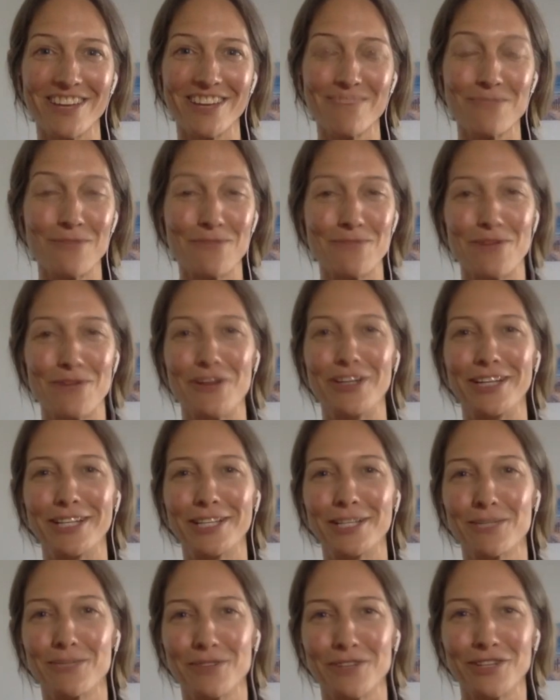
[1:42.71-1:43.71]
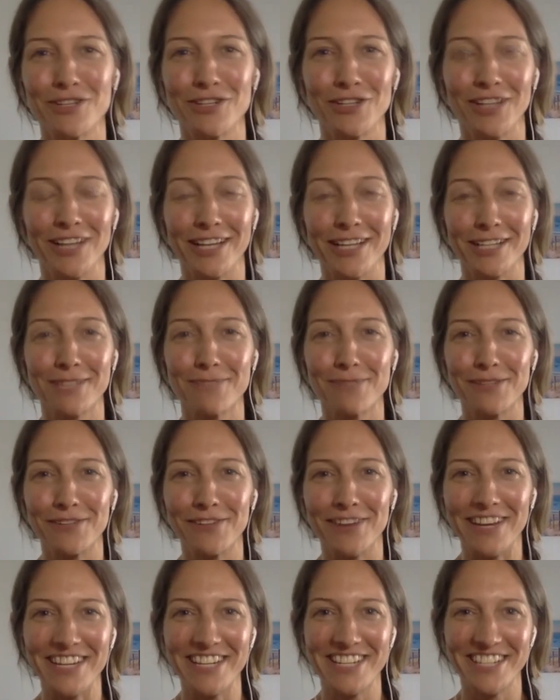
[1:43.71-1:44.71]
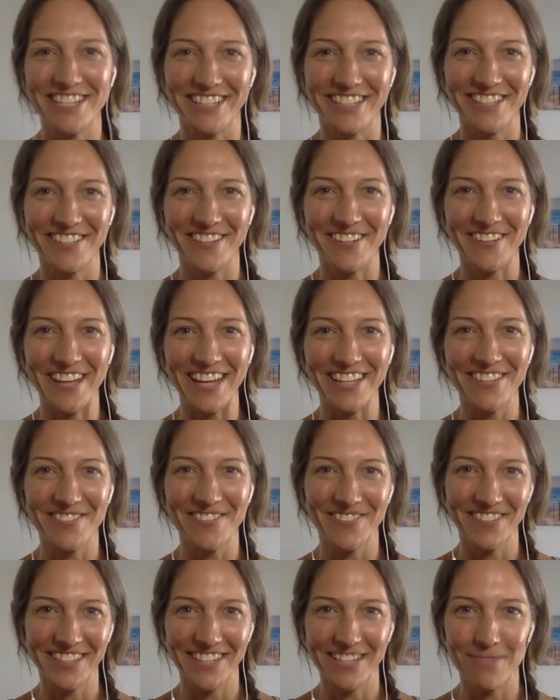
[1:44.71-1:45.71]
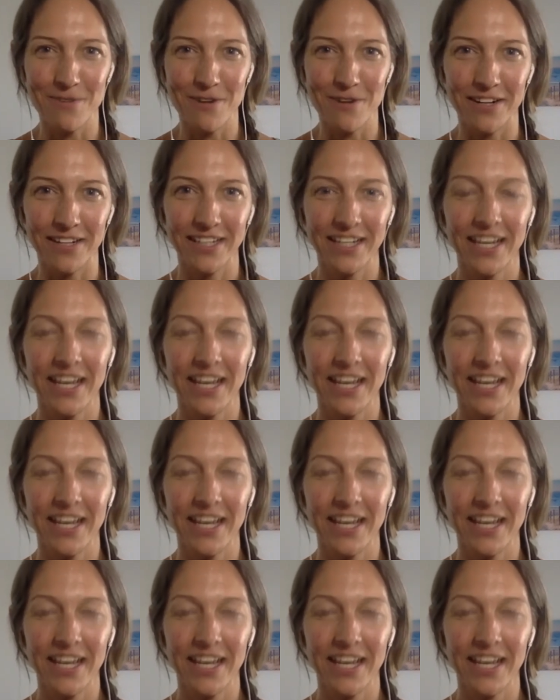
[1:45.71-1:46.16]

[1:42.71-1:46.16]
promoting spiritual exploration. So that's really what